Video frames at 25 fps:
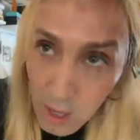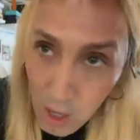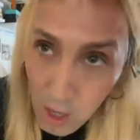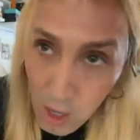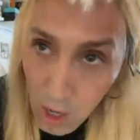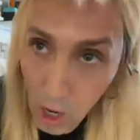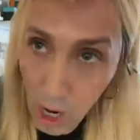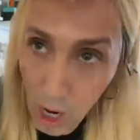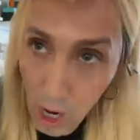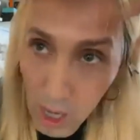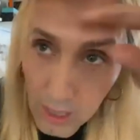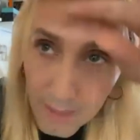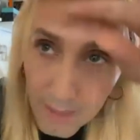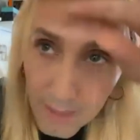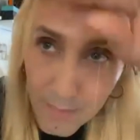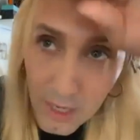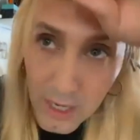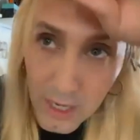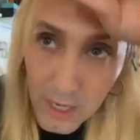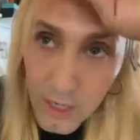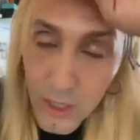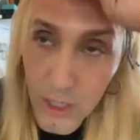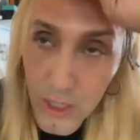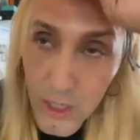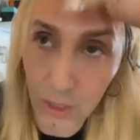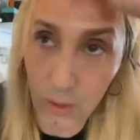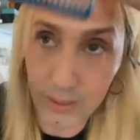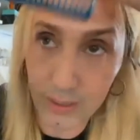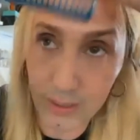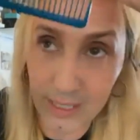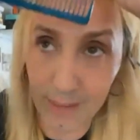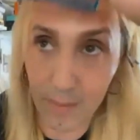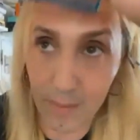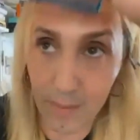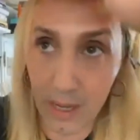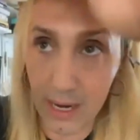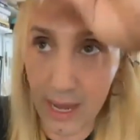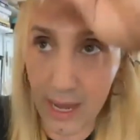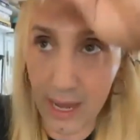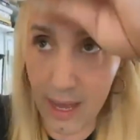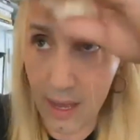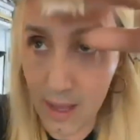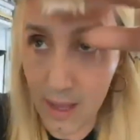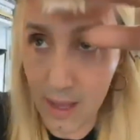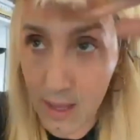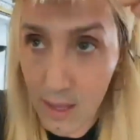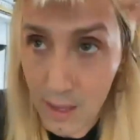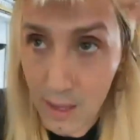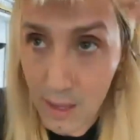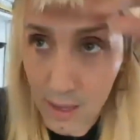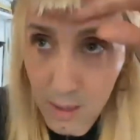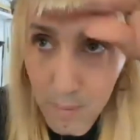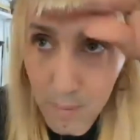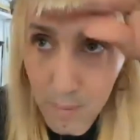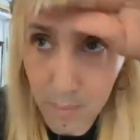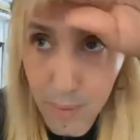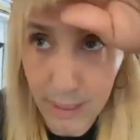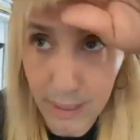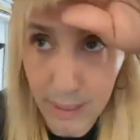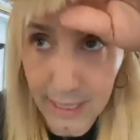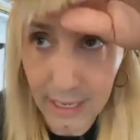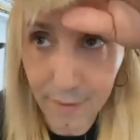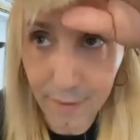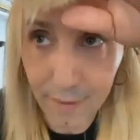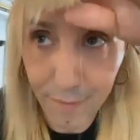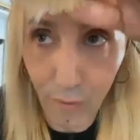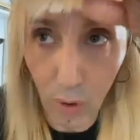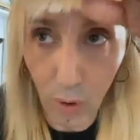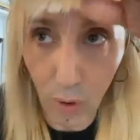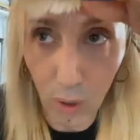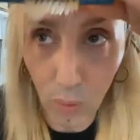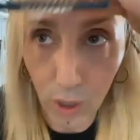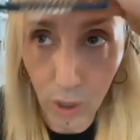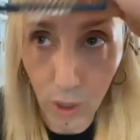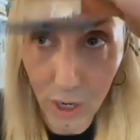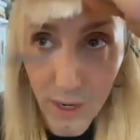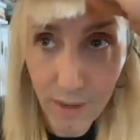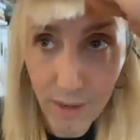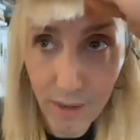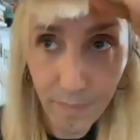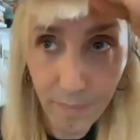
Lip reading: all I'm gonna do is I'm gonna bring it forward,